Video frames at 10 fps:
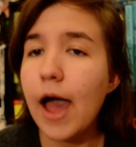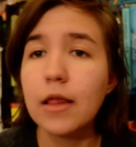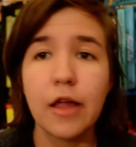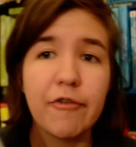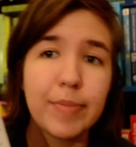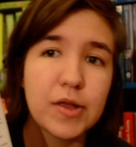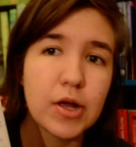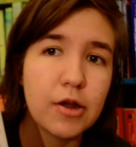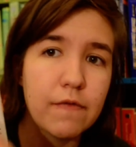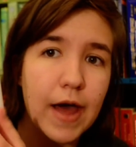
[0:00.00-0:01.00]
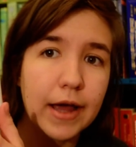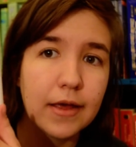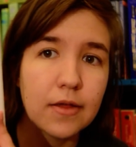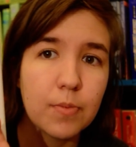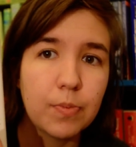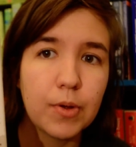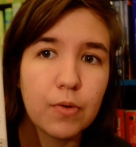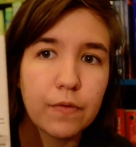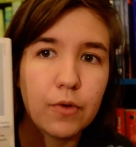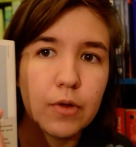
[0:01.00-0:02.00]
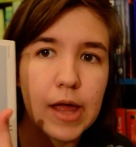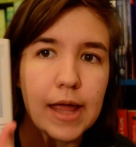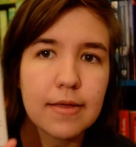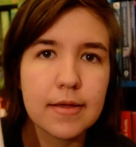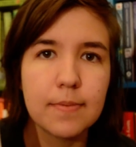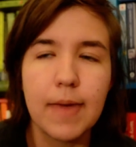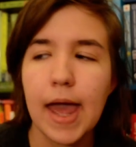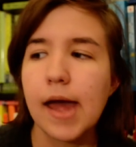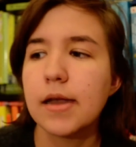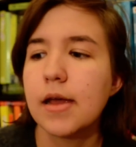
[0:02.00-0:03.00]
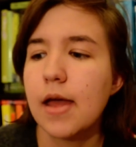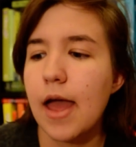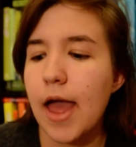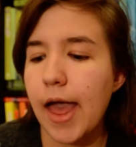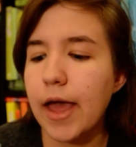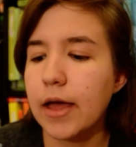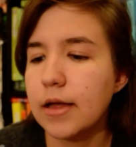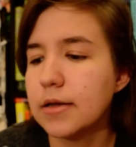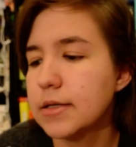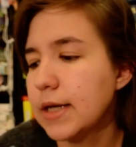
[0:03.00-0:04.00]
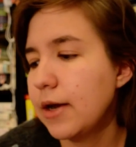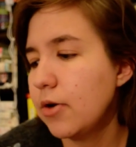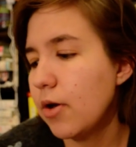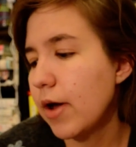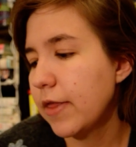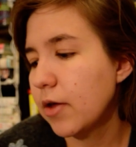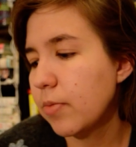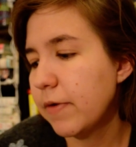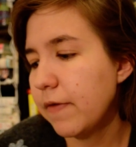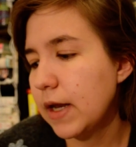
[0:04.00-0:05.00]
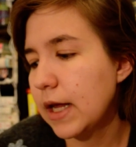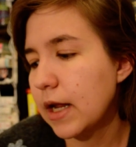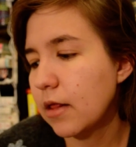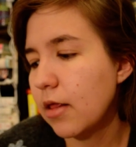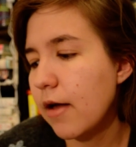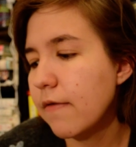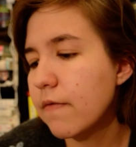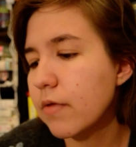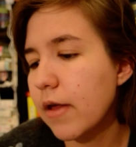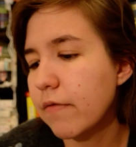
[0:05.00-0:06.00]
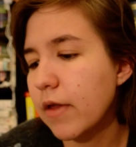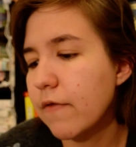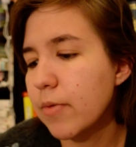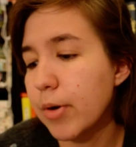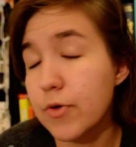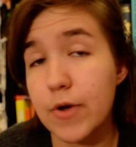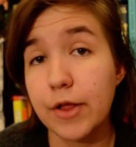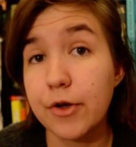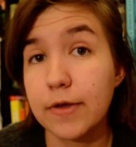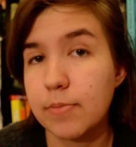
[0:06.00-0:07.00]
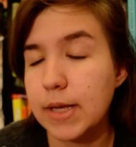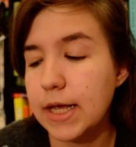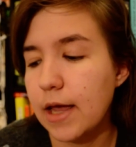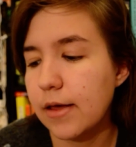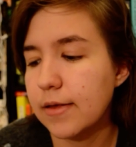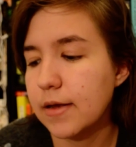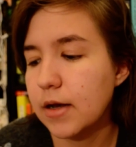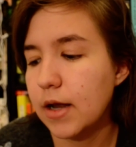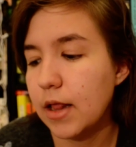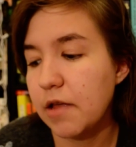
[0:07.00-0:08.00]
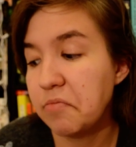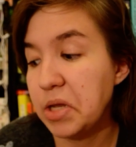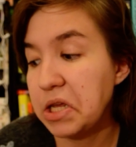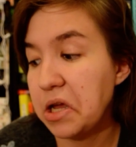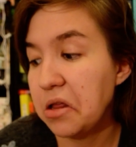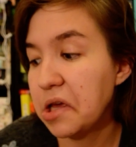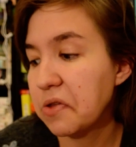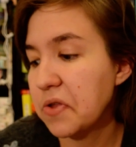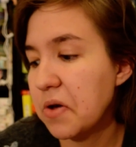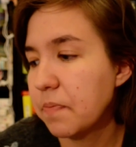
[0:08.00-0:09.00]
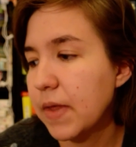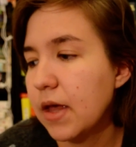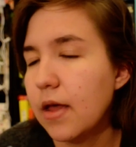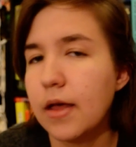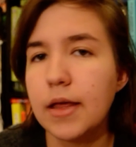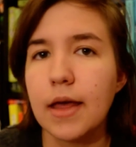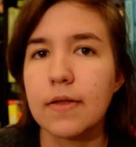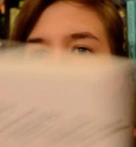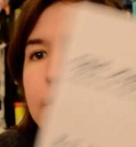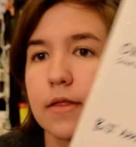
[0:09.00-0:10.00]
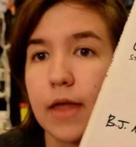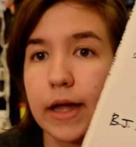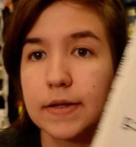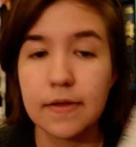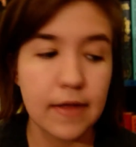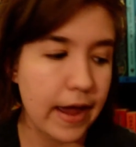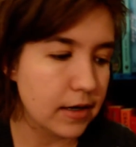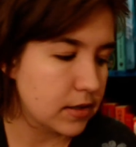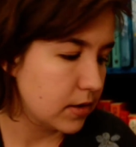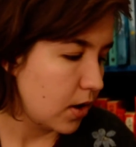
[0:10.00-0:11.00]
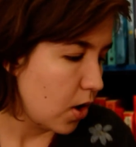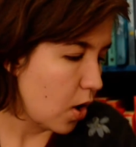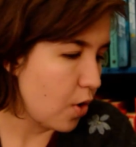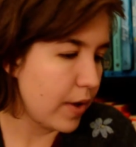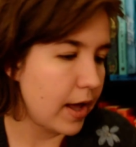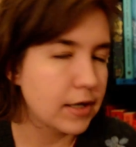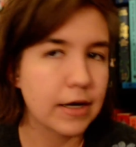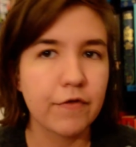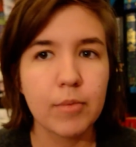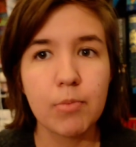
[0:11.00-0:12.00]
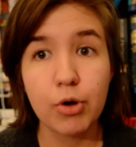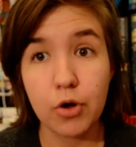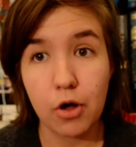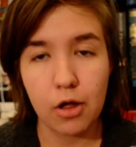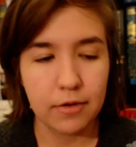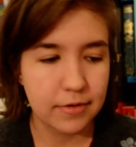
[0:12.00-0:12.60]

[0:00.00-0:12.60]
I love B.J. Novak. He's a beautiful, handsome man. And I don't know, I think it'll be funny. And I love, love, love the book trailer because Mindy Kaling's in it, and I love Mindy Kaling. So, yes, that is that. Okay, time for my book haul.